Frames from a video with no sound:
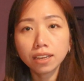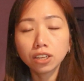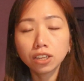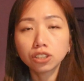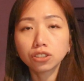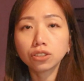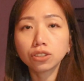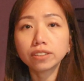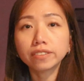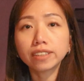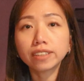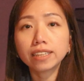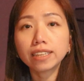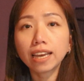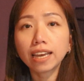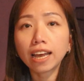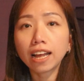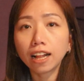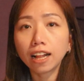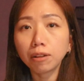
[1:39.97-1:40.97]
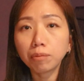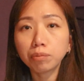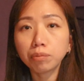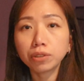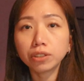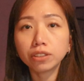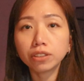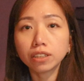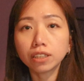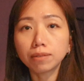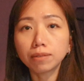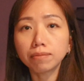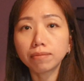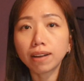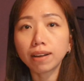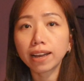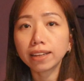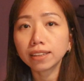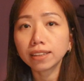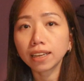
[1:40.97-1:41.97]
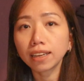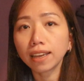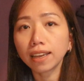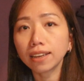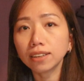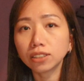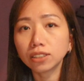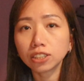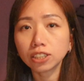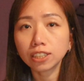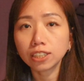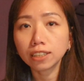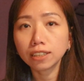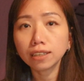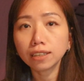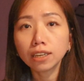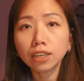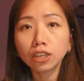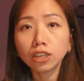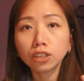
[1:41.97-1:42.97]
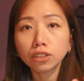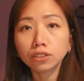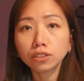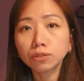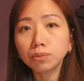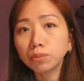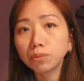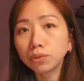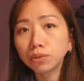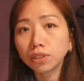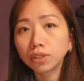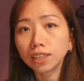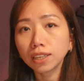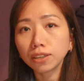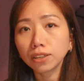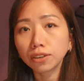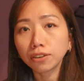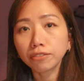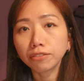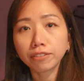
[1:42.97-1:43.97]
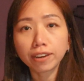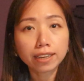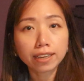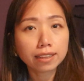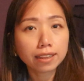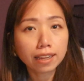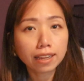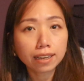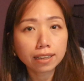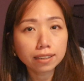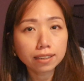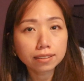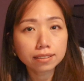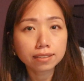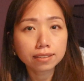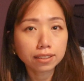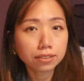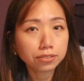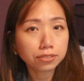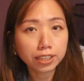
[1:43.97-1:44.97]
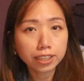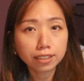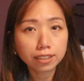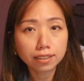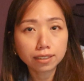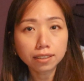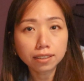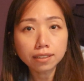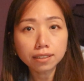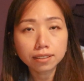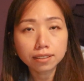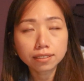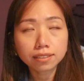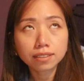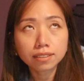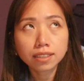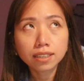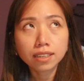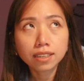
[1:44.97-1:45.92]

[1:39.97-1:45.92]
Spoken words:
So it's gonna help with anti-aging, smoothing your fine lines and wrinkles.